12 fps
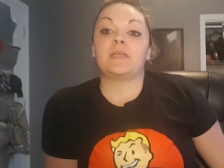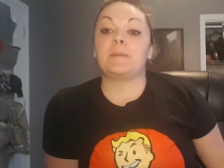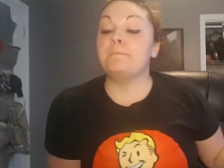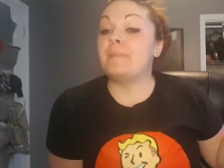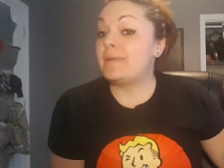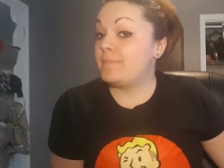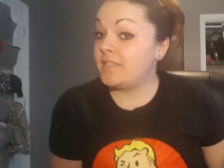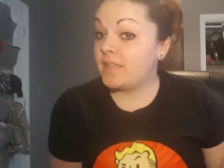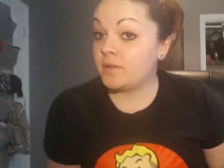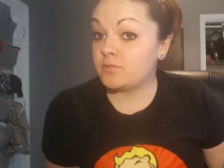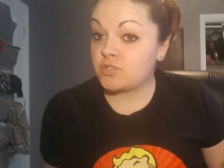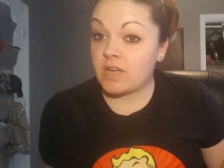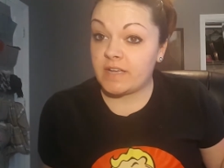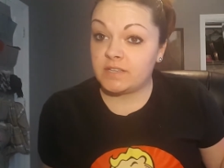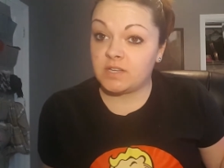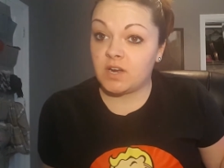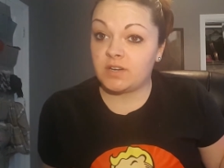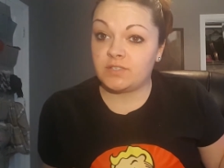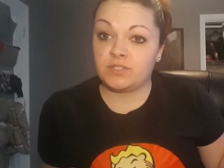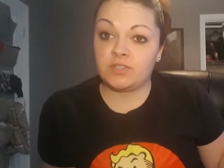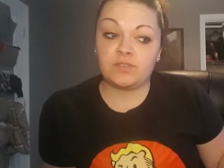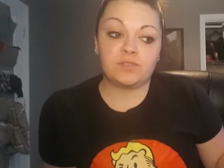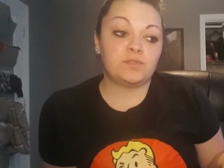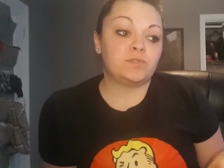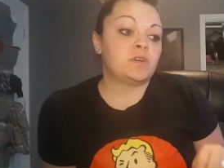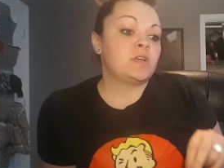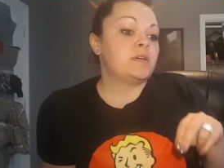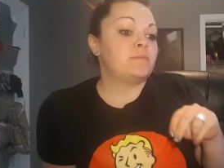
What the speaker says: Maybe they don't try as hard as you.